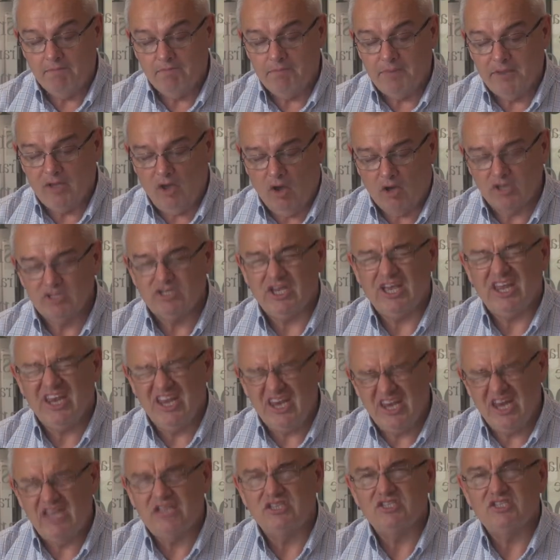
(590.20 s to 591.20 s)
because
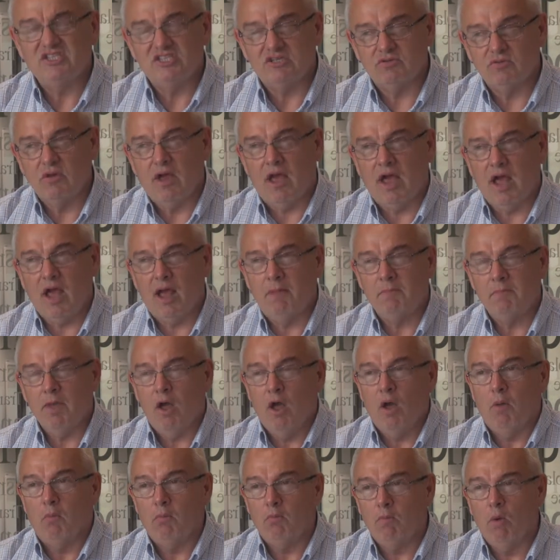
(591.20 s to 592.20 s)
it is
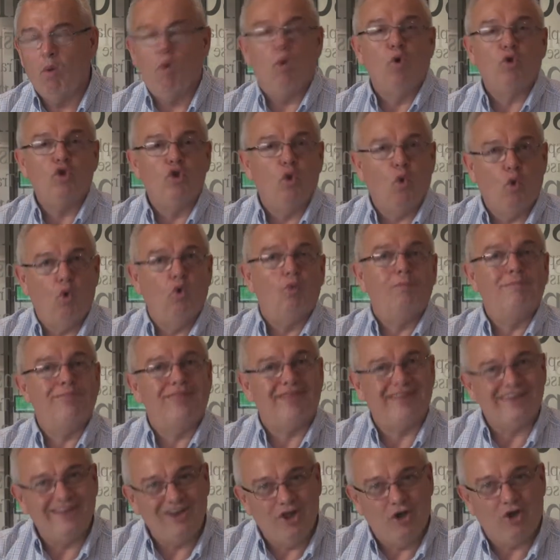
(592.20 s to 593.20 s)
more norm
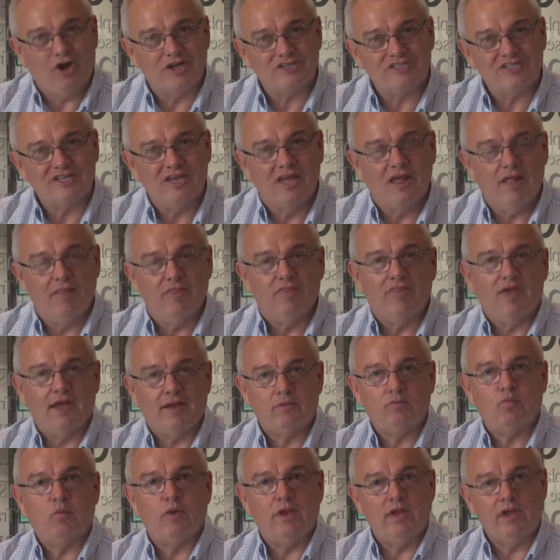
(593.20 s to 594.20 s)
than not
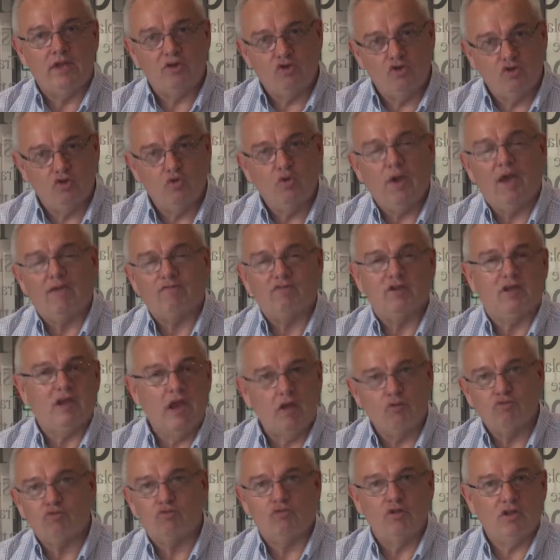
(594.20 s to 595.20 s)
that we do have to
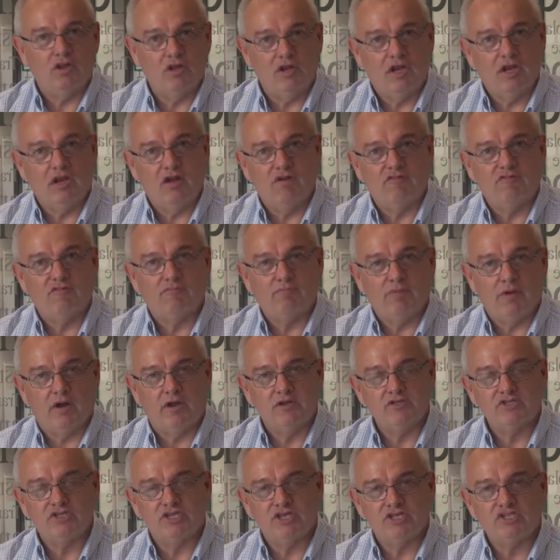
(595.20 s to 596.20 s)
go through the iterative
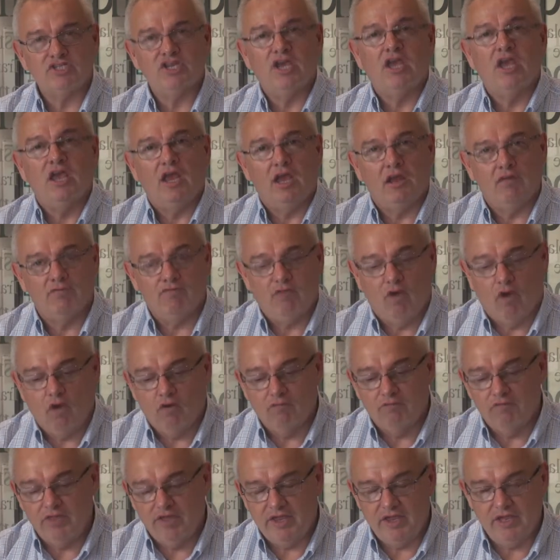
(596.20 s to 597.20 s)
process,
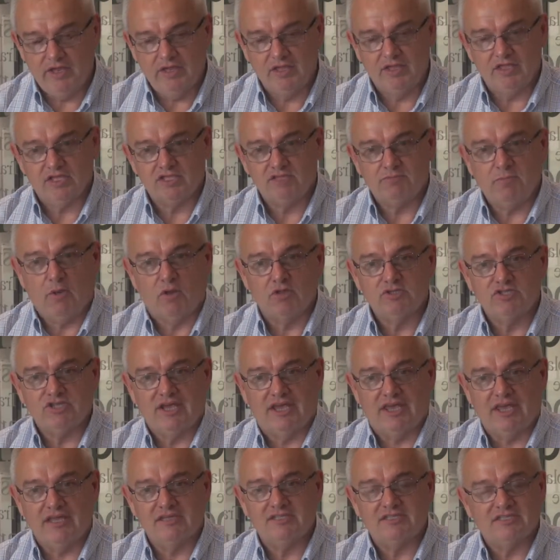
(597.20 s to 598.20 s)
involve the
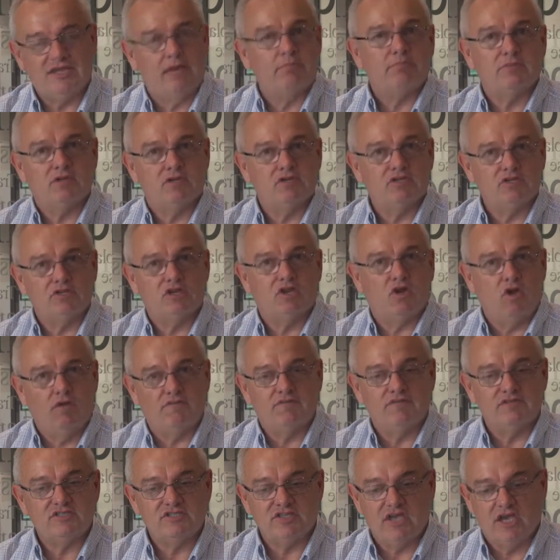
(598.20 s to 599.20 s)
sponsor in some
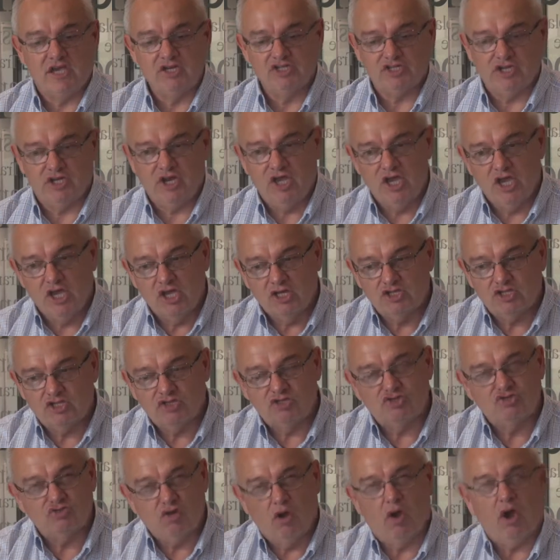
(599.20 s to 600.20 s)
conversation
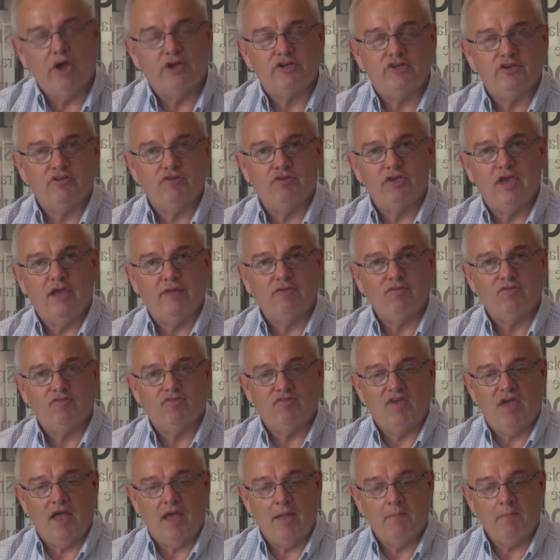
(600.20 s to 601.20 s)
to try to
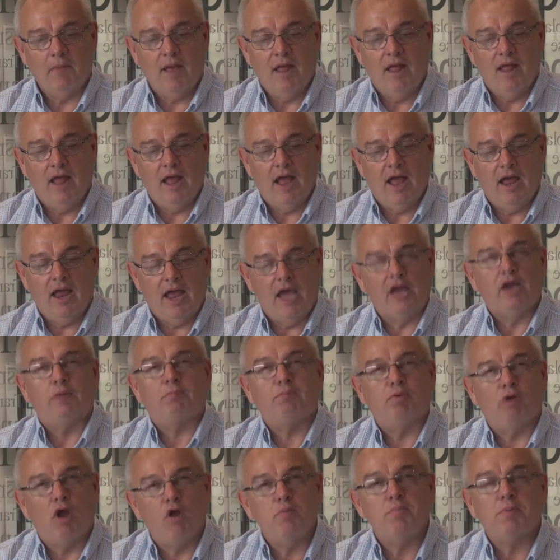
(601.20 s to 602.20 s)
get an
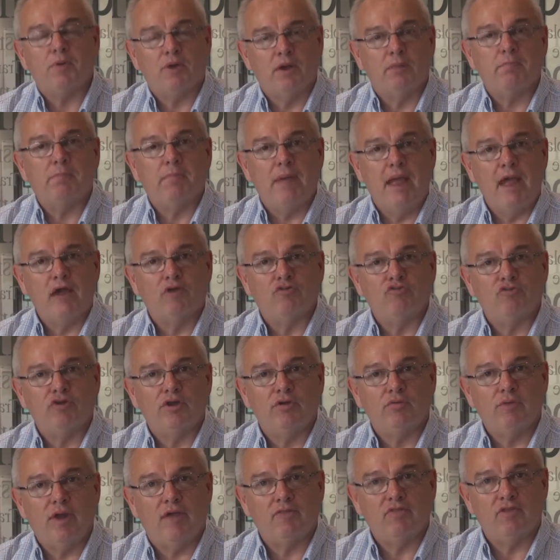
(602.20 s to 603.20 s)
appropriate
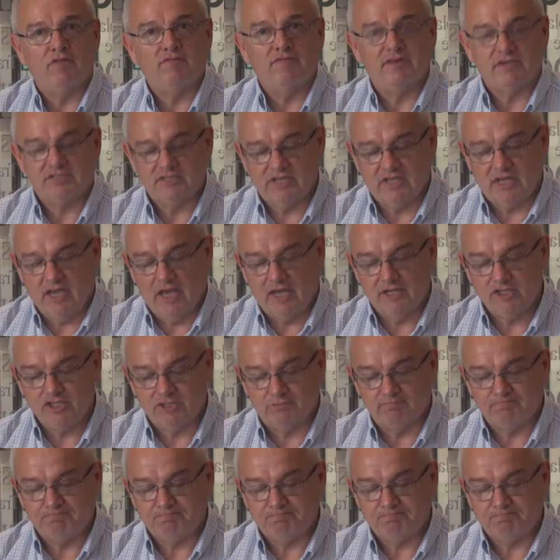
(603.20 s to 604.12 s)
boundary around the investigation.